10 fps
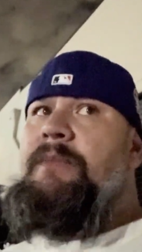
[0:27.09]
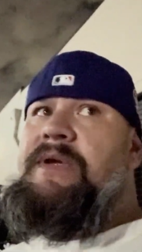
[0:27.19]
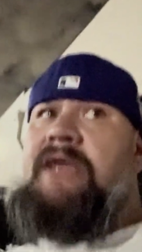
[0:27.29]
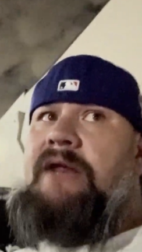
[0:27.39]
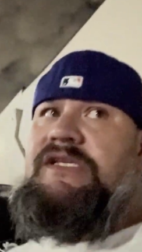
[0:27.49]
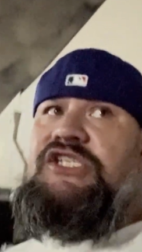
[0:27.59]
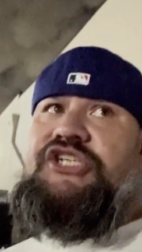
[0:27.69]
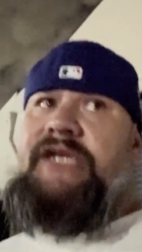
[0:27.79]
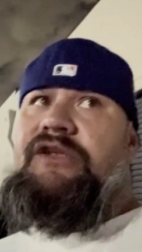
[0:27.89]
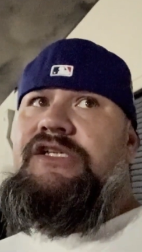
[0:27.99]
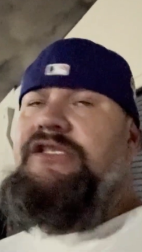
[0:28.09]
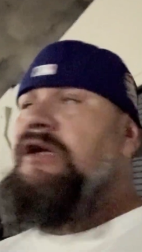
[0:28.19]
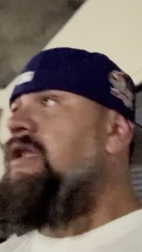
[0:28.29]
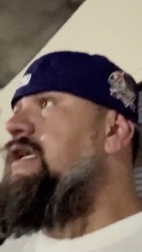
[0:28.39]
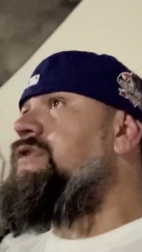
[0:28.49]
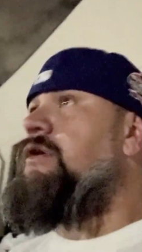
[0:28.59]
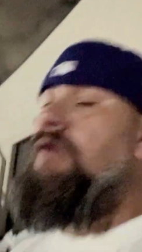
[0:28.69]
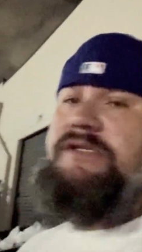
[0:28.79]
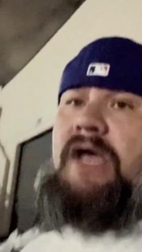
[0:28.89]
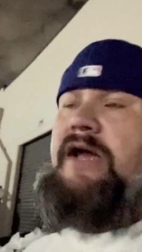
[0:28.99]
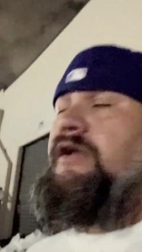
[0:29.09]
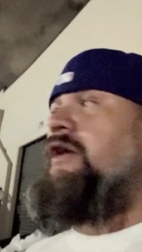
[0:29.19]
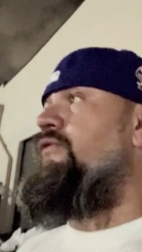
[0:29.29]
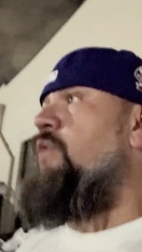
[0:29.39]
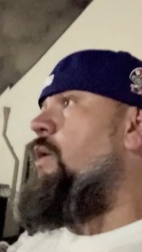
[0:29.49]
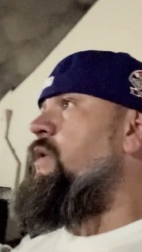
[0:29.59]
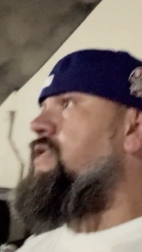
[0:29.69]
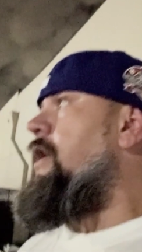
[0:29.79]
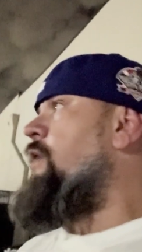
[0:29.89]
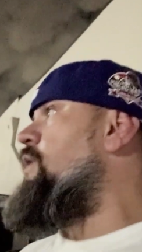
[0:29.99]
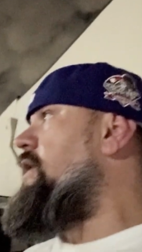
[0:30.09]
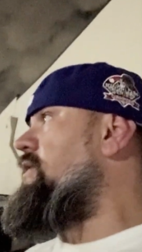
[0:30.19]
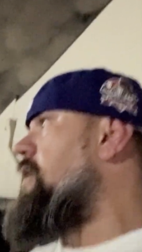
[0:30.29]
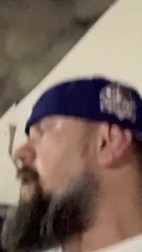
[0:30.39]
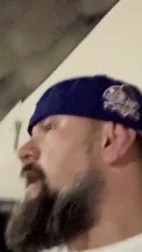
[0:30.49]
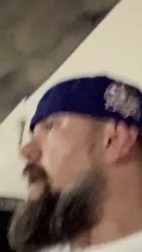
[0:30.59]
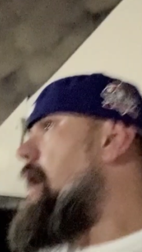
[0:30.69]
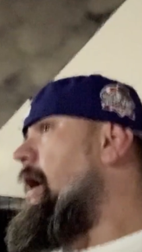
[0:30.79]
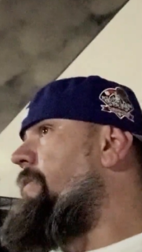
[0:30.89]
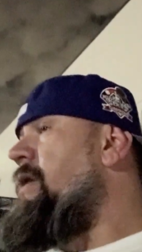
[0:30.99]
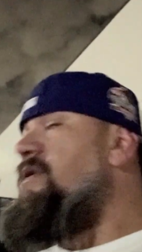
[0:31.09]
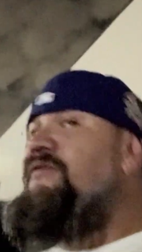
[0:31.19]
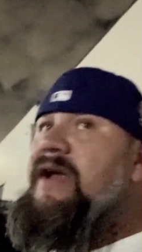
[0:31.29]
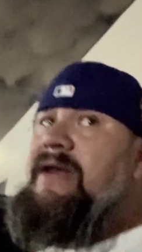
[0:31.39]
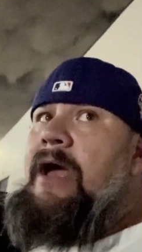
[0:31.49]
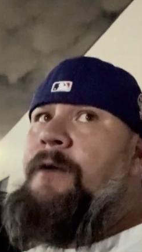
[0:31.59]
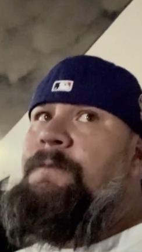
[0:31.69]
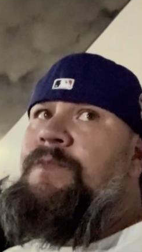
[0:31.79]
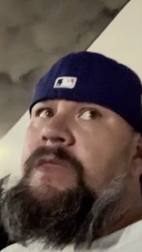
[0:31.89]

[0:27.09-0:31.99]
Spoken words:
We thought it was injectors. Their list goes on of what we thought it was. Come to find out,